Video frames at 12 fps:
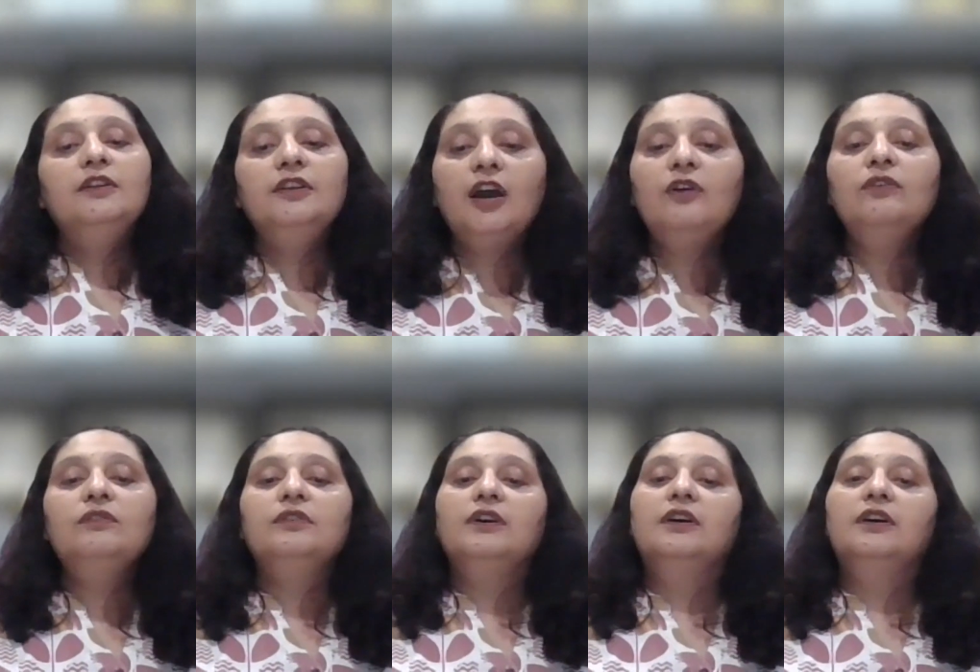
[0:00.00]
Now,
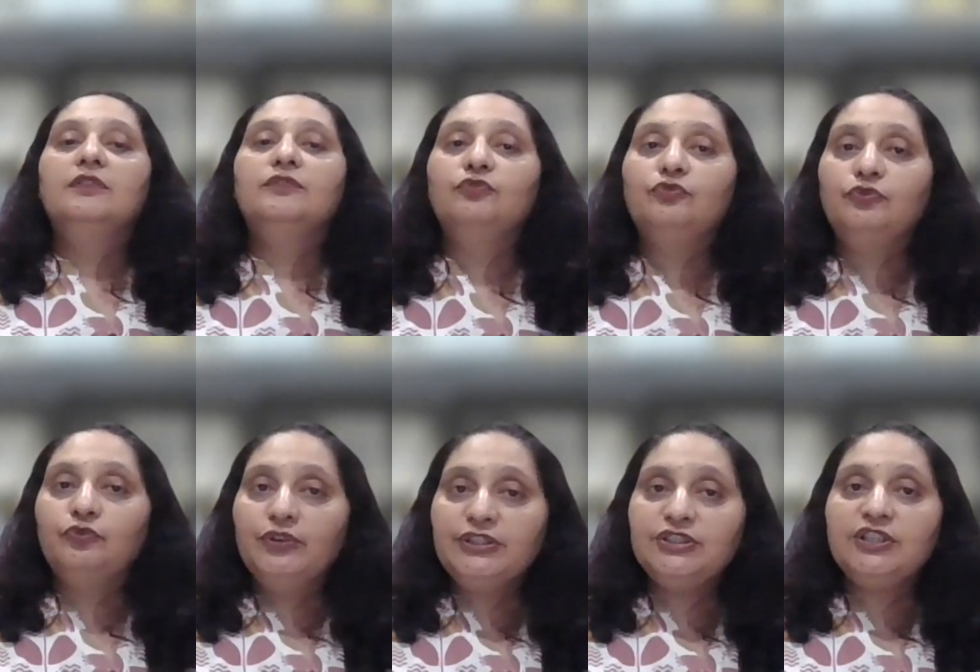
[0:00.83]

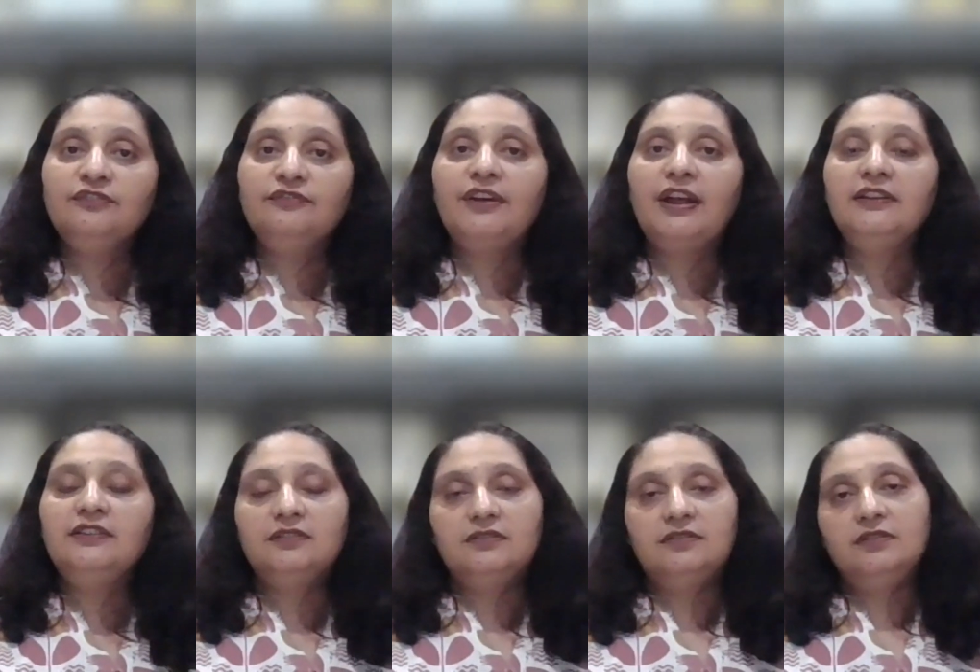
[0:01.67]
which
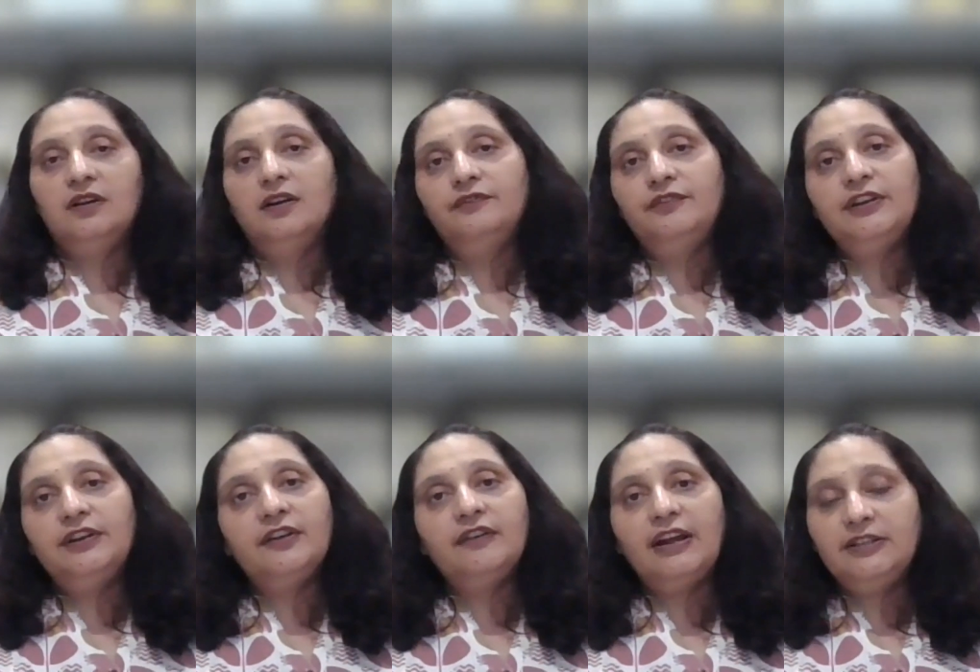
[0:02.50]
infants will
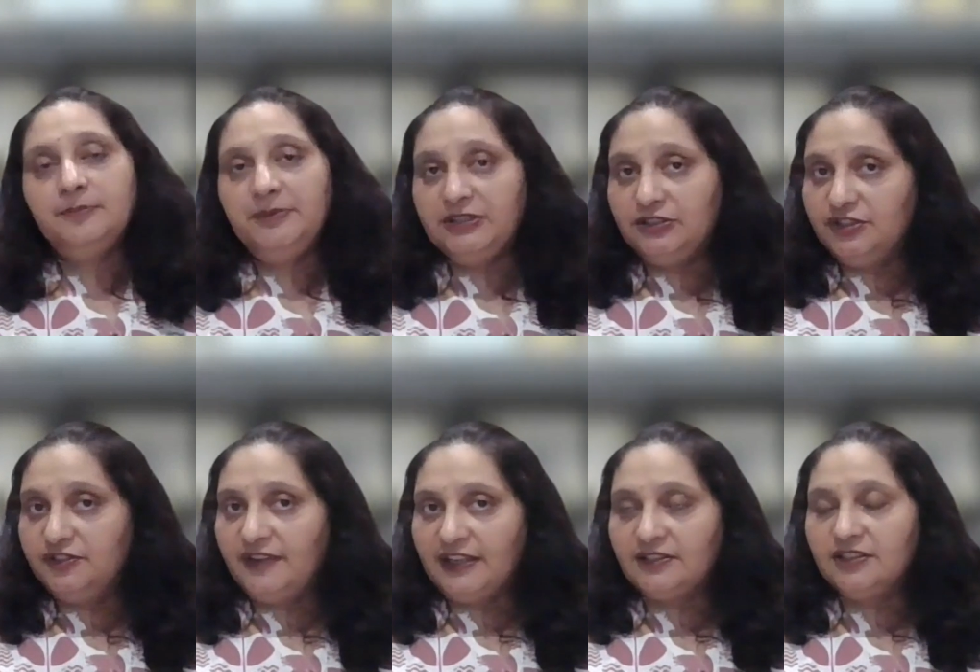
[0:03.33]
require the BCG
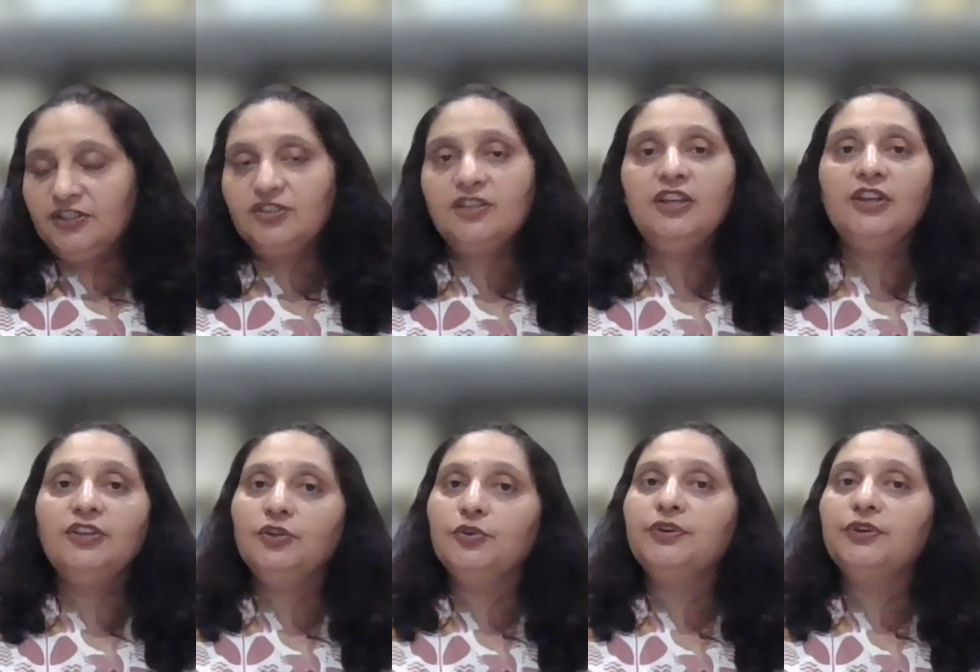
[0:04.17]
vaccination? In
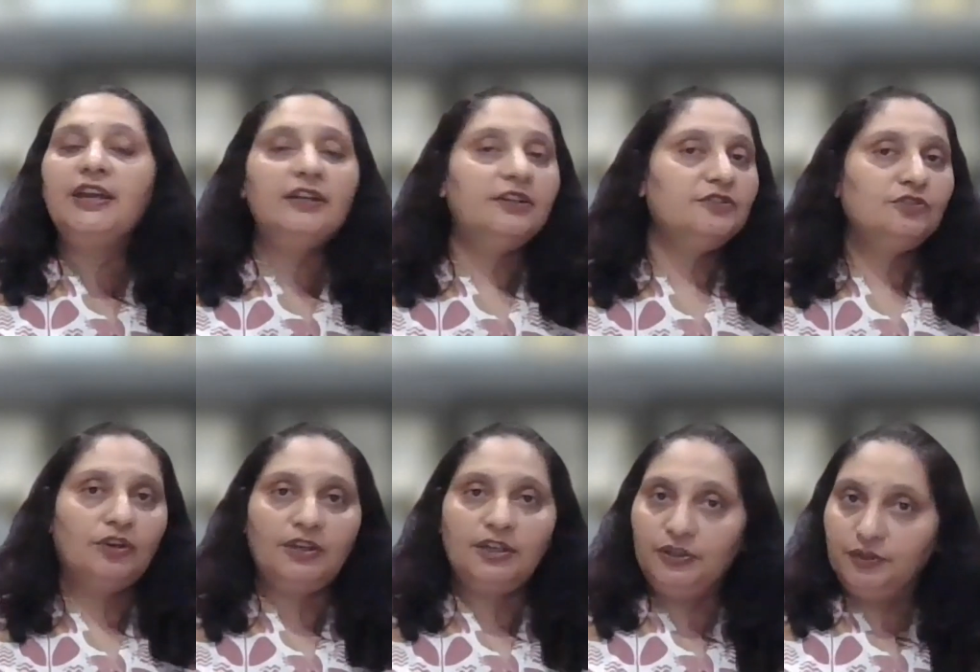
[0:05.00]
UK, it is
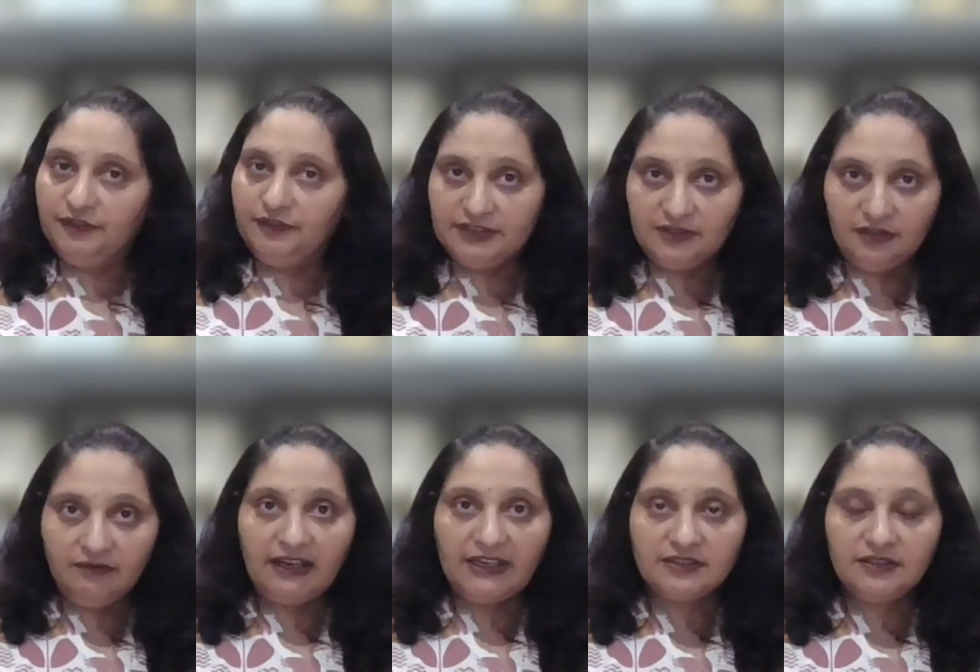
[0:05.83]
not a universal
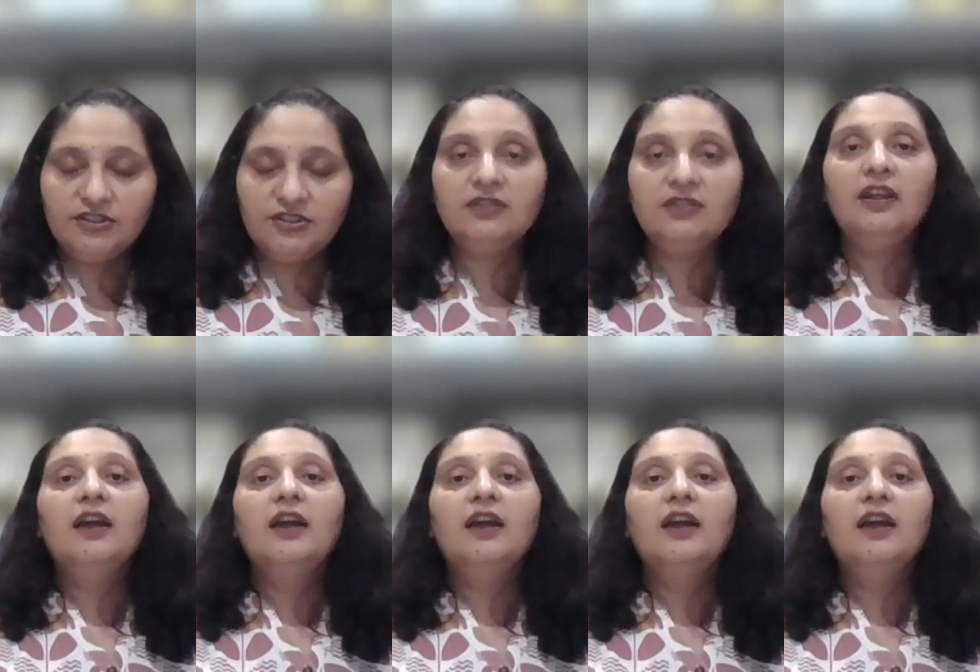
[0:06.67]
vaccination.